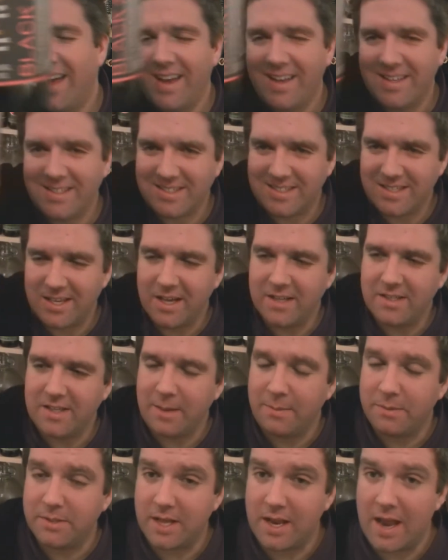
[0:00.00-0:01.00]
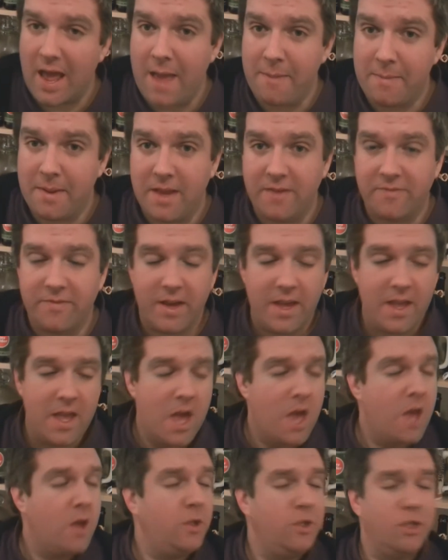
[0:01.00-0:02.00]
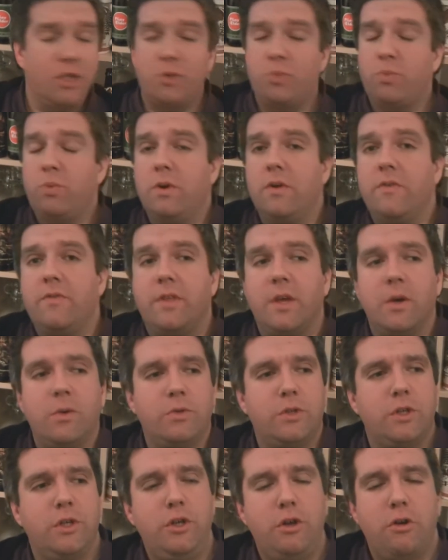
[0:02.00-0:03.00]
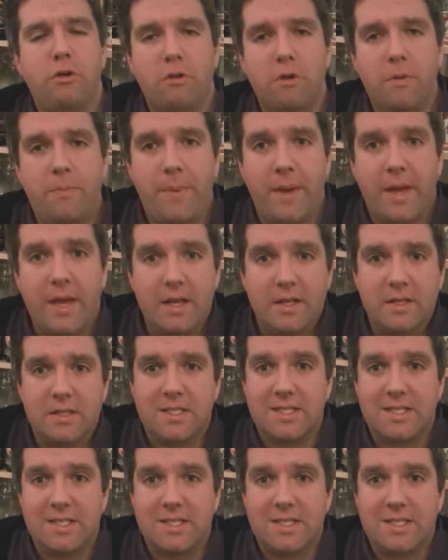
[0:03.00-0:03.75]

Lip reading: It's 13% ABV, just one of those European